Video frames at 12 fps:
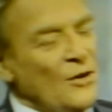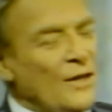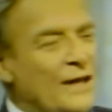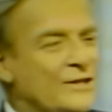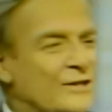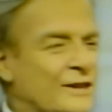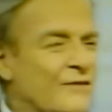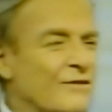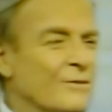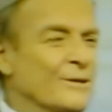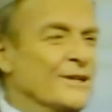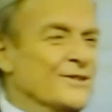Well, that's
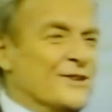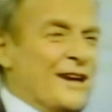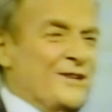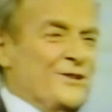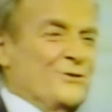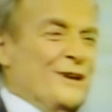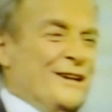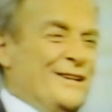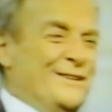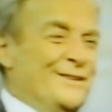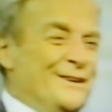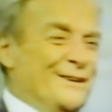terribly
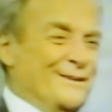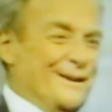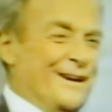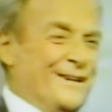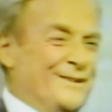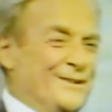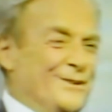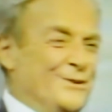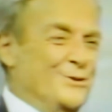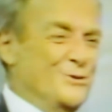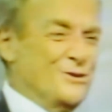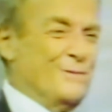exaggerated. It got into the
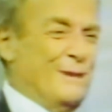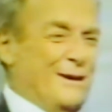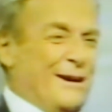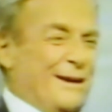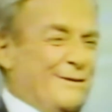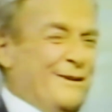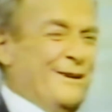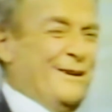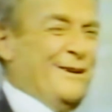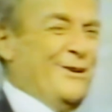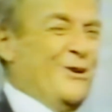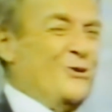news somehow. I have
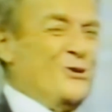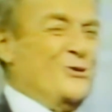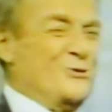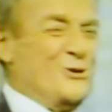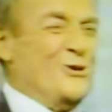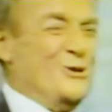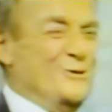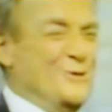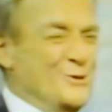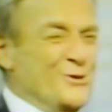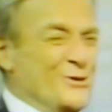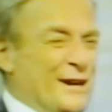no control of
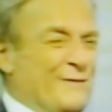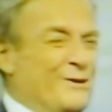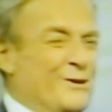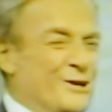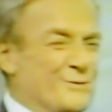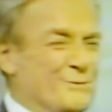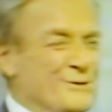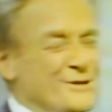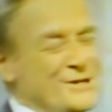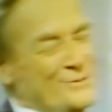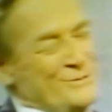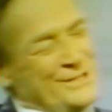news or no
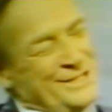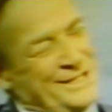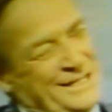experience with it.